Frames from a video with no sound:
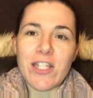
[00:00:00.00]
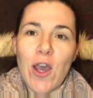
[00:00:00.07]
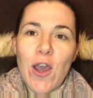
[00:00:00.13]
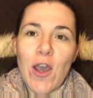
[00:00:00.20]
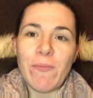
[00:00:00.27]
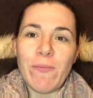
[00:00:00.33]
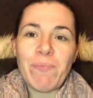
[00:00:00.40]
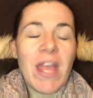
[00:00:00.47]

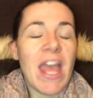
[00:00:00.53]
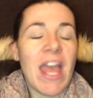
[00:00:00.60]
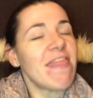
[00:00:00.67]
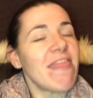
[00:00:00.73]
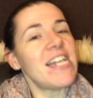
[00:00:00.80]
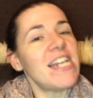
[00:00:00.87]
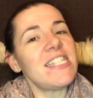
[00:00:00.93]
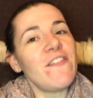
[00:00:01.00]
So
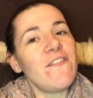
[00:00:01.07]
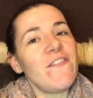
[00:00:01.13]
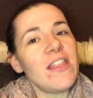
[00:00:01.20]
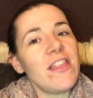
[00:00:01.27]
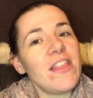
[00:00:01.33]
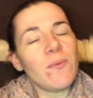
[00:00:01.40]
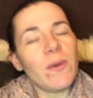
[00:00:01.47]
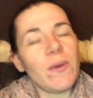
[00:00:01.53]
that's it for
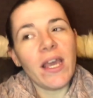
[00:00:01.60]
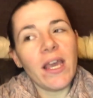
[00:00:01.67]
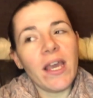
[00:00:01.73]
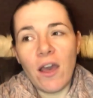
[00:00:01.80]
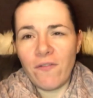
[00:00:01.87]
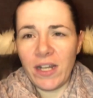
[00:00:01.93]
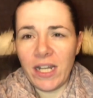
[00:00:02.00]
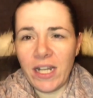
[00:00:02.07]
this week.
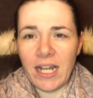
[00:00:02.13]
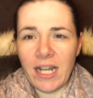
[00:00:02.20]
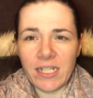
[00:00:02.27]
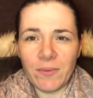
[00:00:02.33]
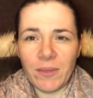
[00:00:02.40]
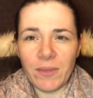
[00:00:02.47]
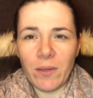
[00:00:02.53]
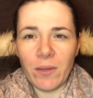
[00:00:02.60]
Hopefully
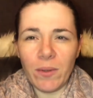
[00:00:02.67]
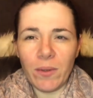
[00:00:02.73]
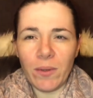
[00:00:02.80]
next week we